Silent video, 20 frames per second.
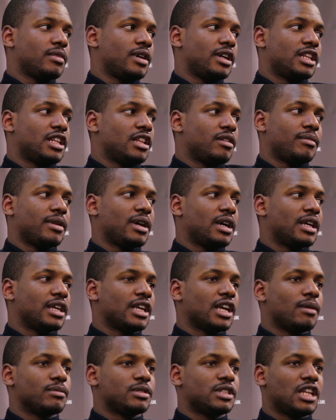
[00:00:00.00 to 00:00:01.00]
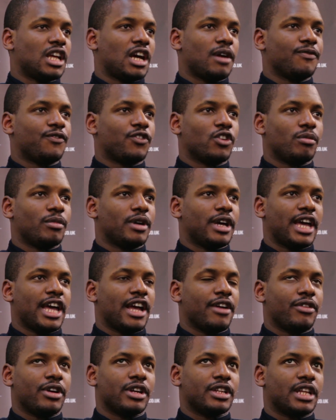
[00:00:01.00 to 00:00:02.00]
It didn't matter. You know what I'm saying? I'm from an
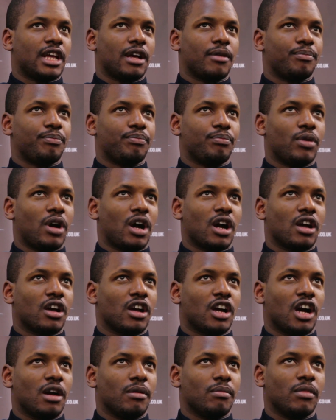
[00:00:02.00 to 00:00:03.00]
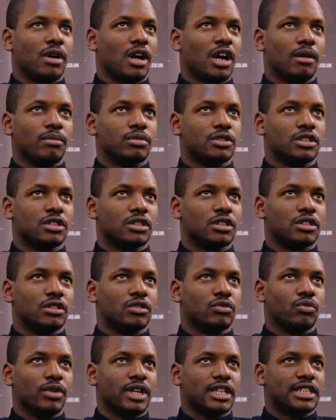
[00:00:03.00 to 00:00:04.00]
area that I can come up to
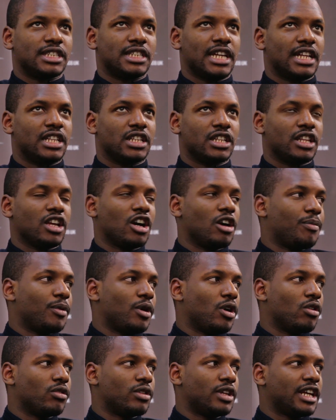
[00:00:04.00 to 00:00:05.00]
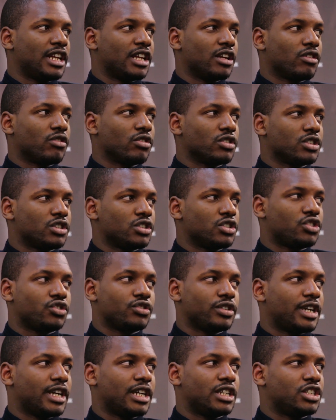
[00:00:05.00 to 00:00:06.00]
West End and help an old lady across the
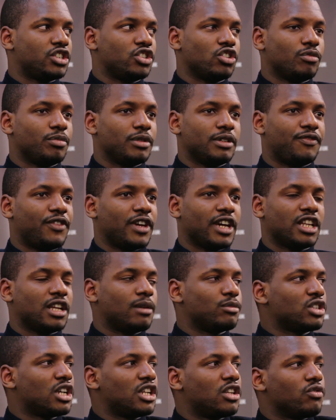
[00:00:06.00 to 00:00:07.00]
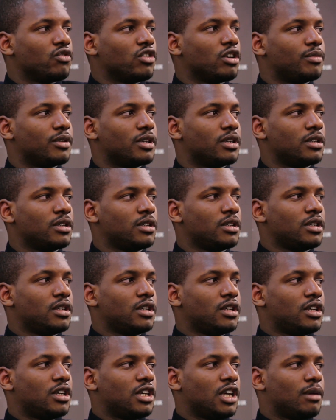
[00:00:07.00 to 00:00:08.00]
street, and she'll mm. be thinking I'm trying to rob her.
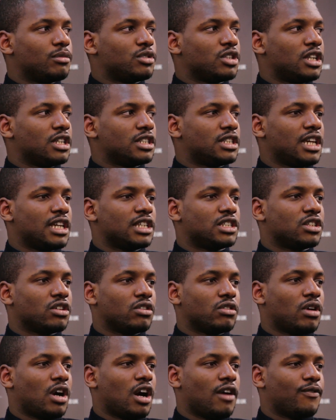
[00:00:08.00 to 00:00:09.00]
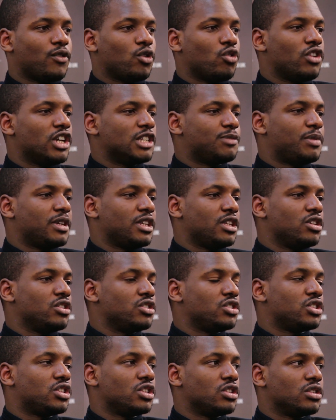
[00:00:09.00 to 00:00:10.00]
Yeah, you know, I'm trying to say. So I've always been
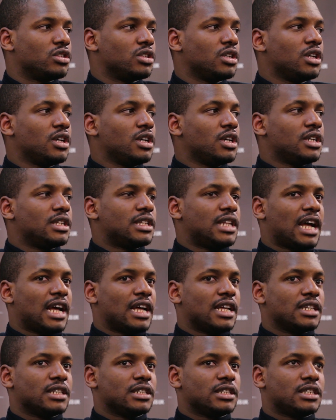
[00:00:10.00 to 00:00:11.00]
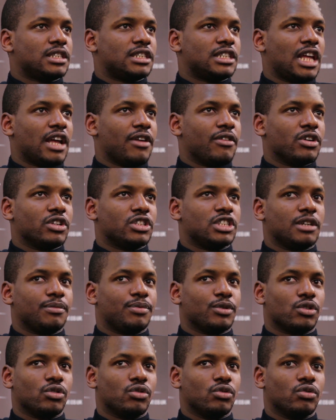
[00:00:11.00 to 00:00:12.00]
used to that
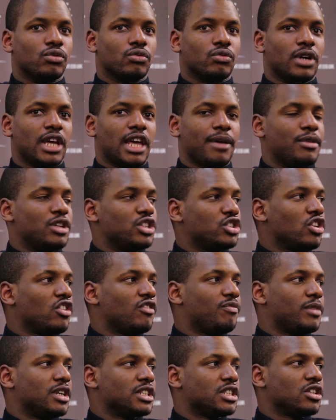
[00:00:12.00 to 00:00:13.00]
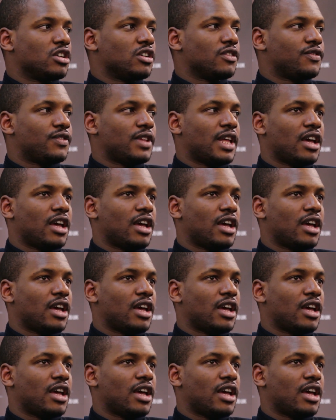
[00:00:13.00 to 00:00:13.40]
stereotypical image of myself.